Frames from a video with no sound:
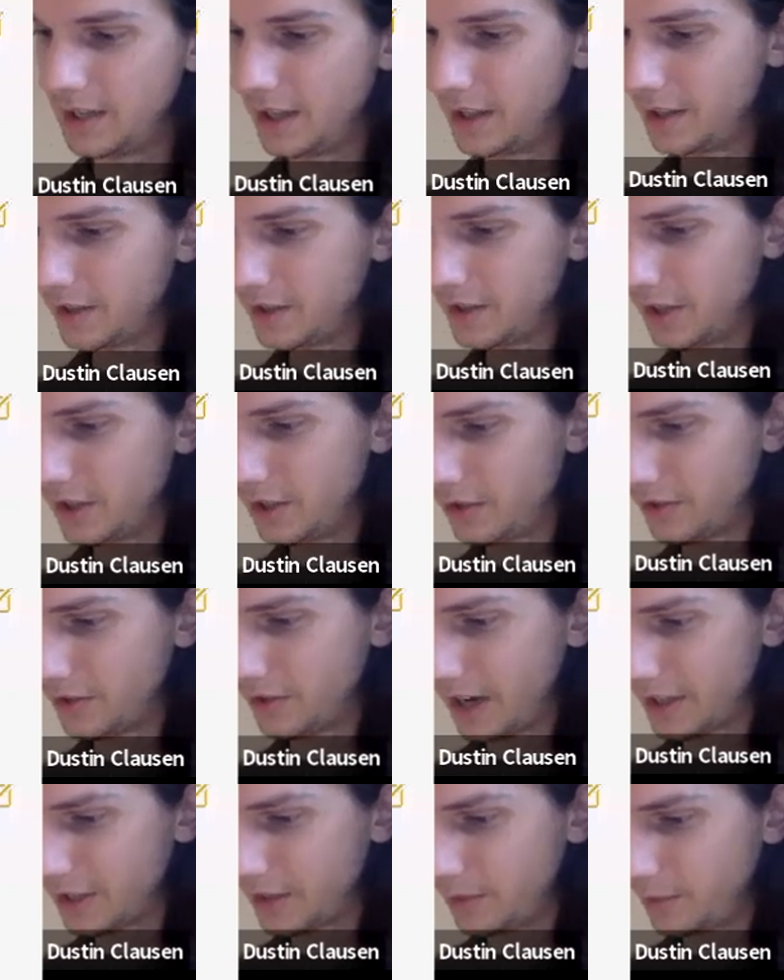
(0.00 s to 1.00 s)
then there's
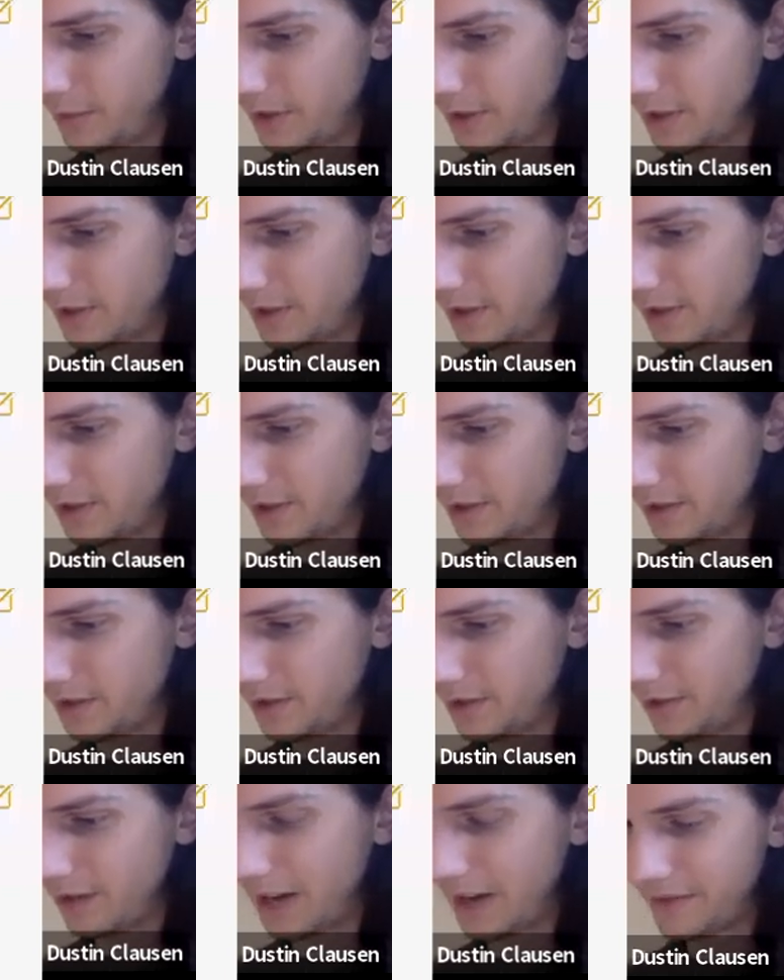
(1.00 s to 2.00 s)
interaction with the
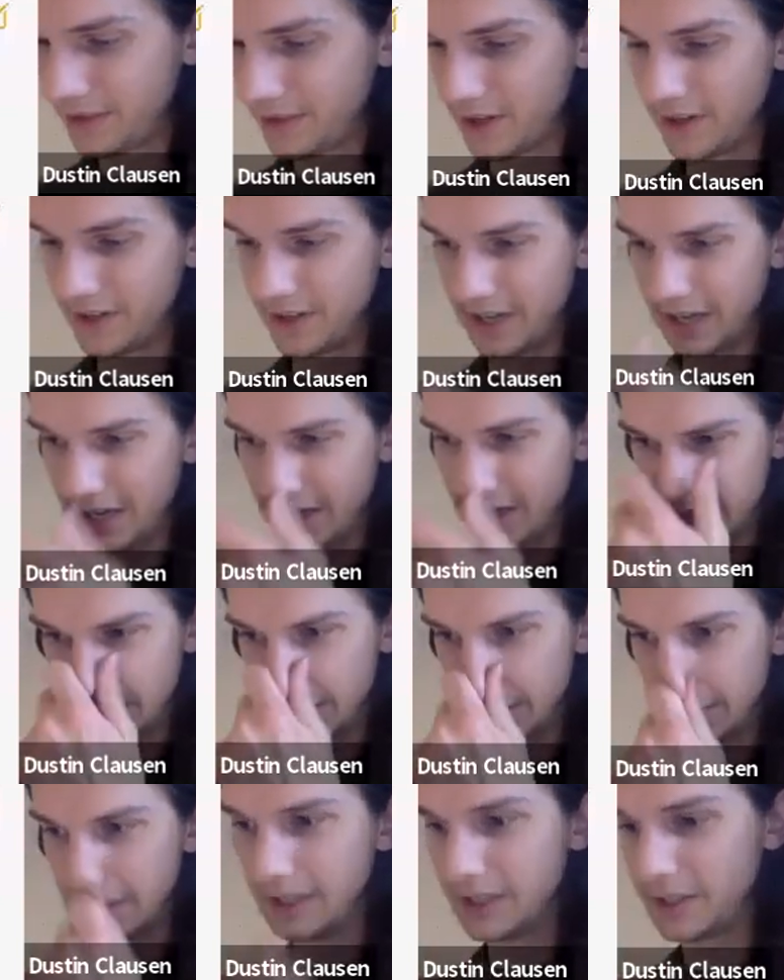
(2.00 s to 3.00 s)
derived context.
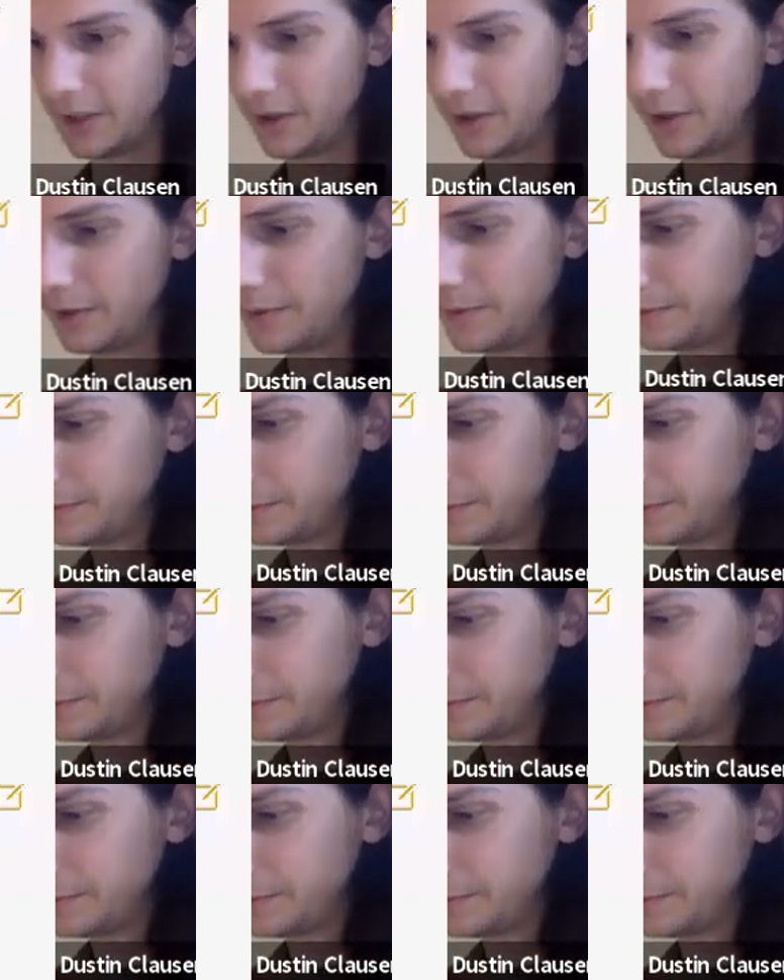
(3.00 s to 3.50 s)
So,